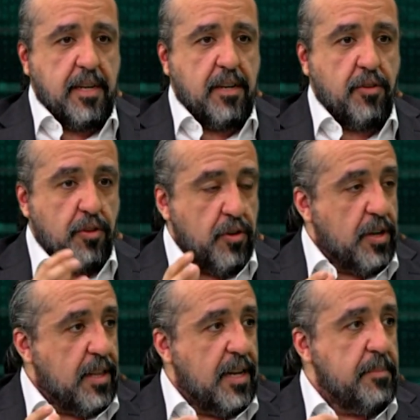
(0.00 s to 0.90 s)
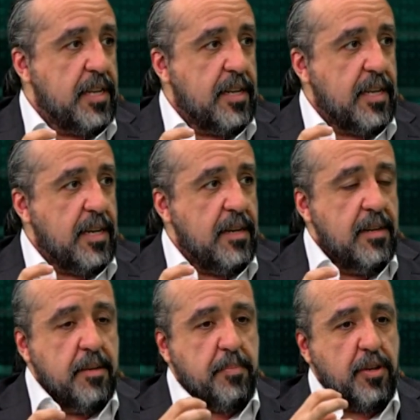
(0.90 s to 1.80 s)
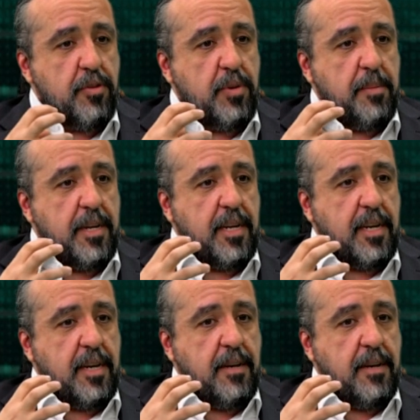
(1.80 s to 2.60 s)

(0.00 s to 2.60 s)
The pains of the mining industry